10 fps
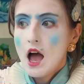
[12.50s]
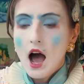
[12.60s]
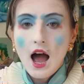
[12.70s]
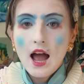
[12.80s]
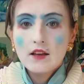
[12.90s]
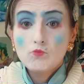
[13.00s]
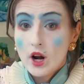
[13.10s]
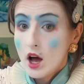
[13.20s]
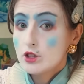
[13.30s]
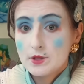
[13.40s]
I
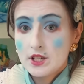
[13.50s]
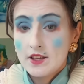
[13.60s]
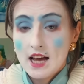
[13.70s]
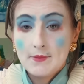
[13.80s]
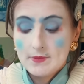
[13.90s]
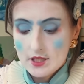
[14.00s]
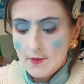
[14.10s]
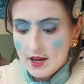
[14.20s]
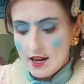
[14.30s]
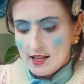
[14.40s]
100% of the time am
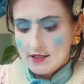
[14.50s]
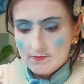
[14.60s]
stopping and